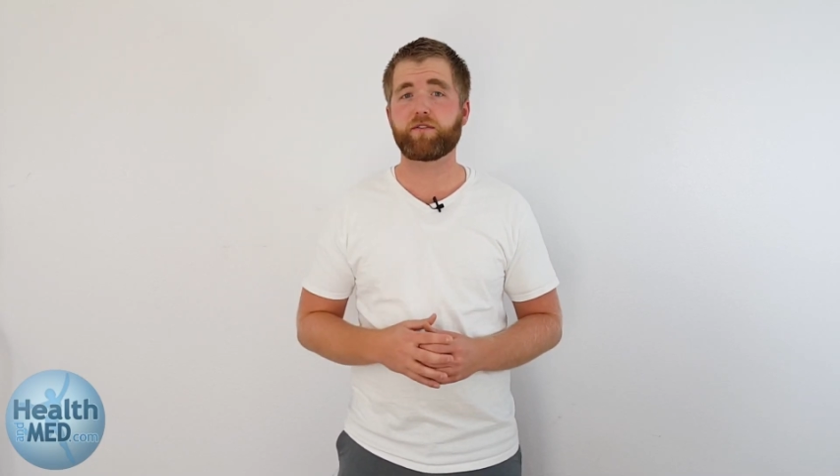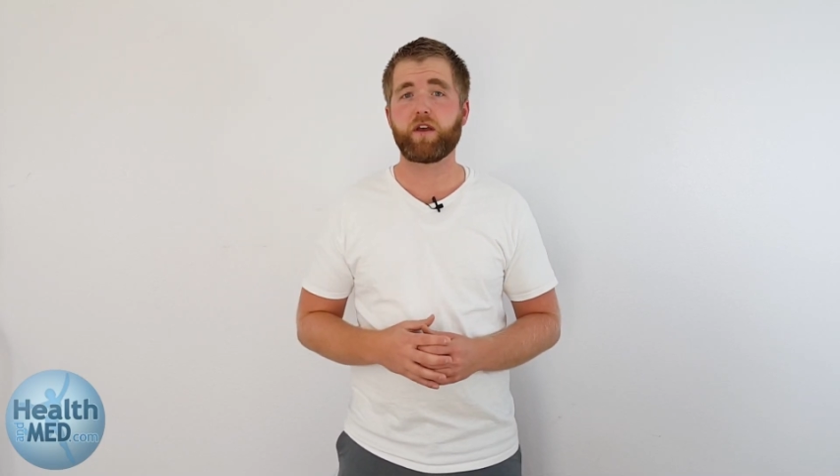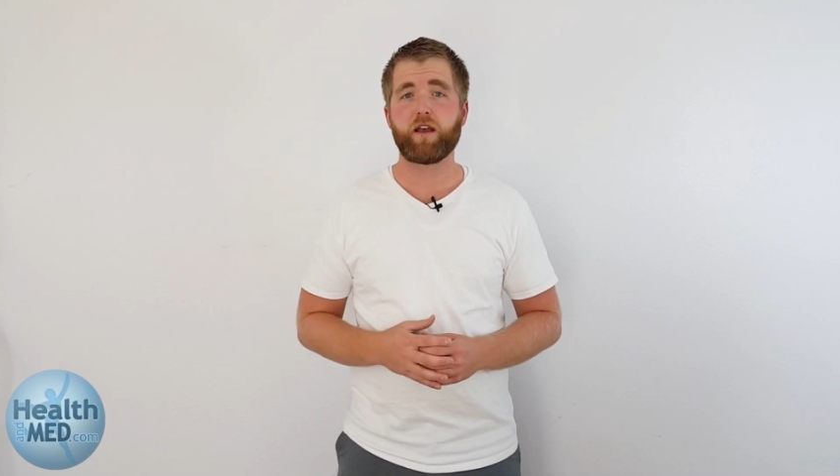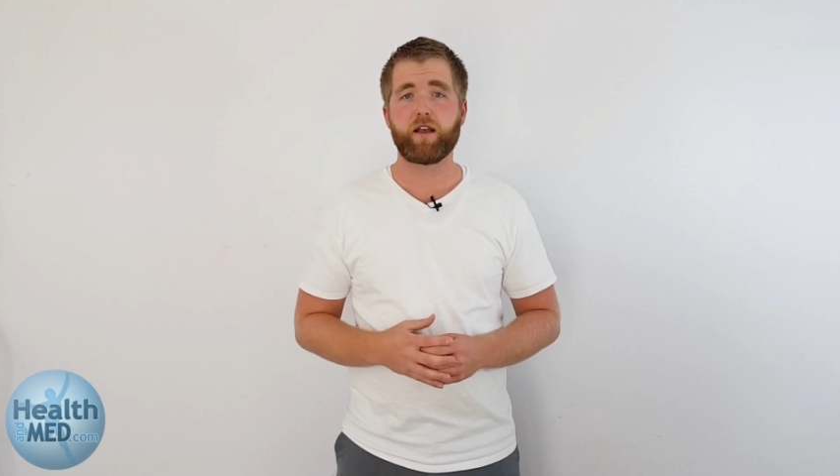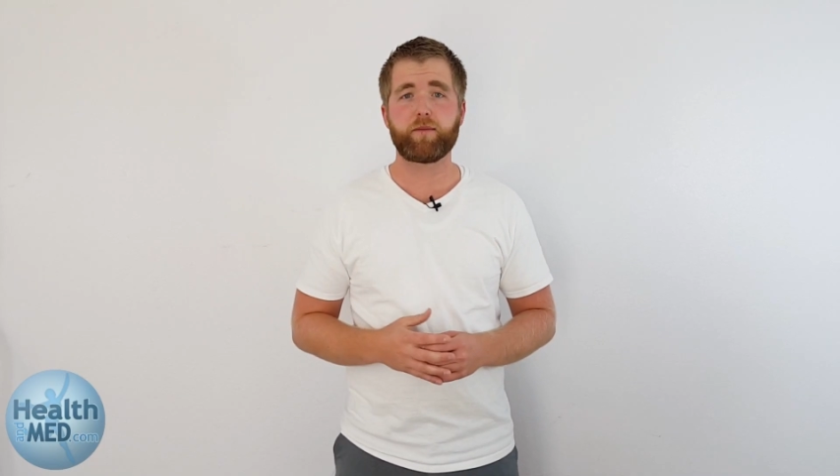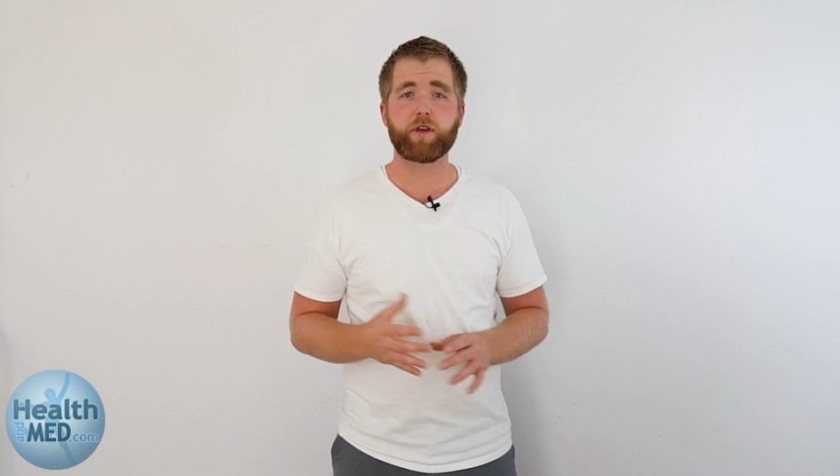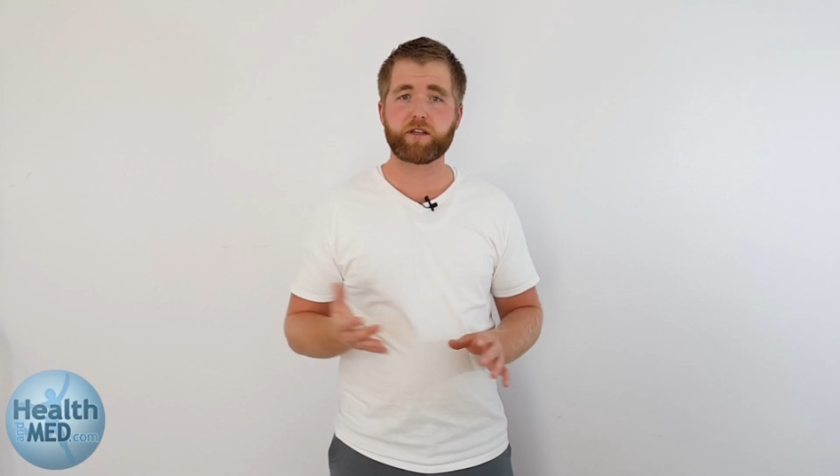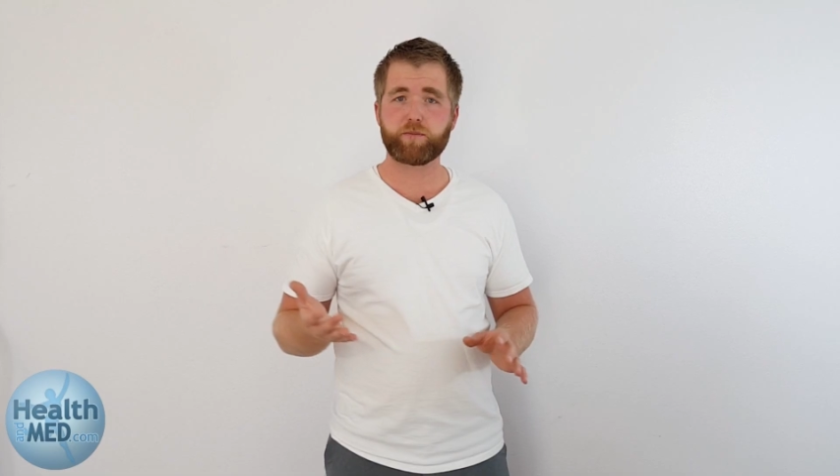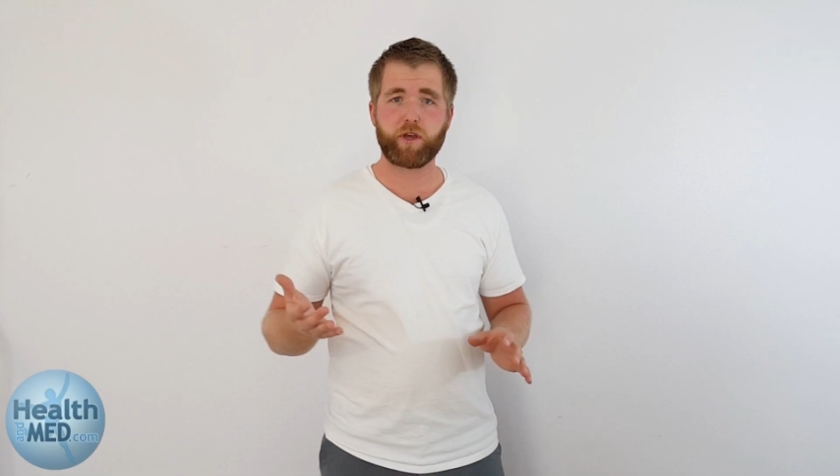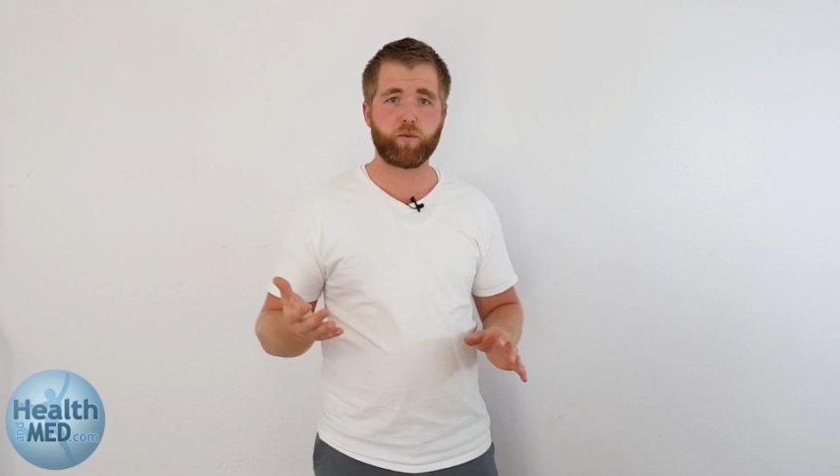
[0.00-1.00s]
And let me
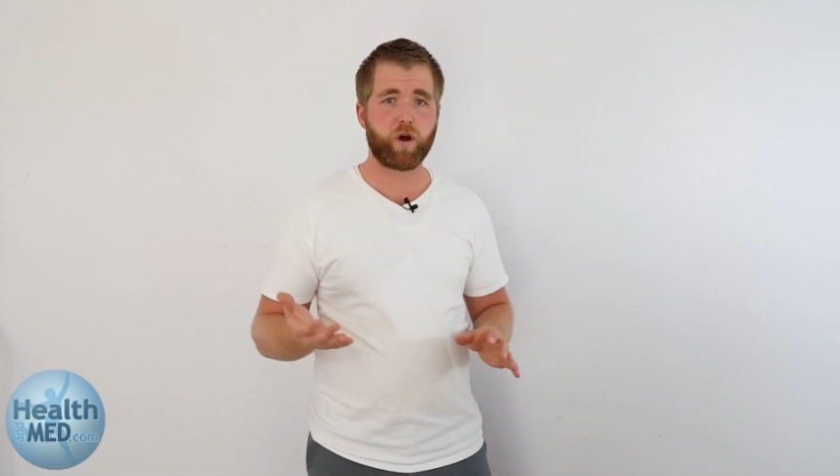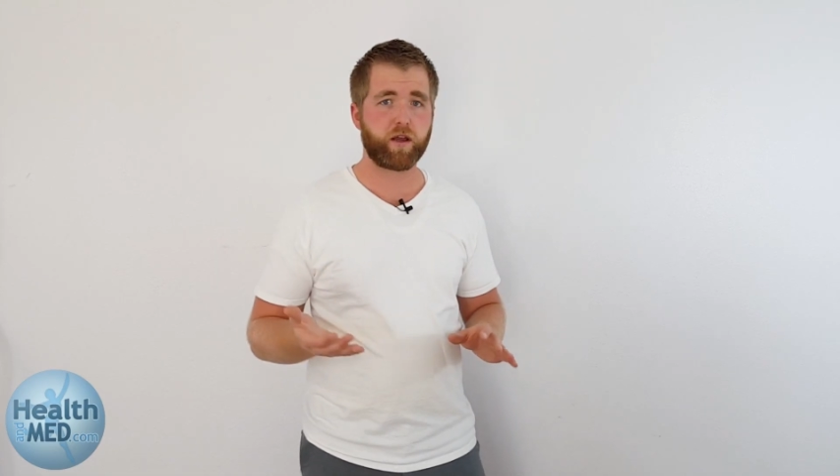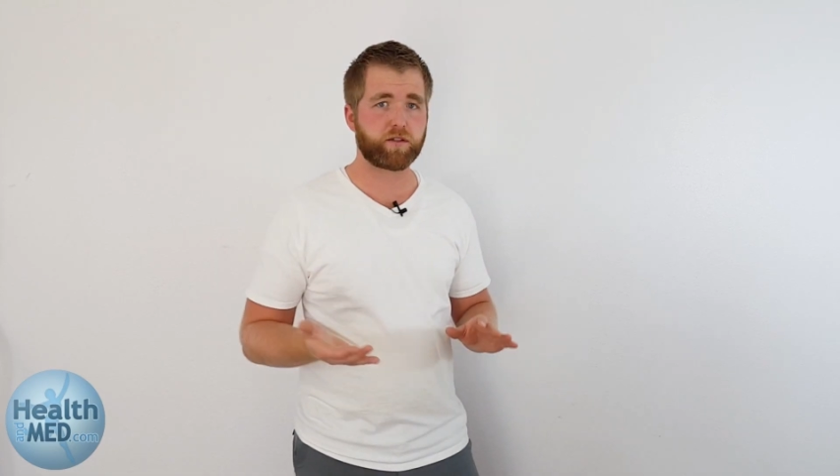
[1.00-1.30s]
explain why.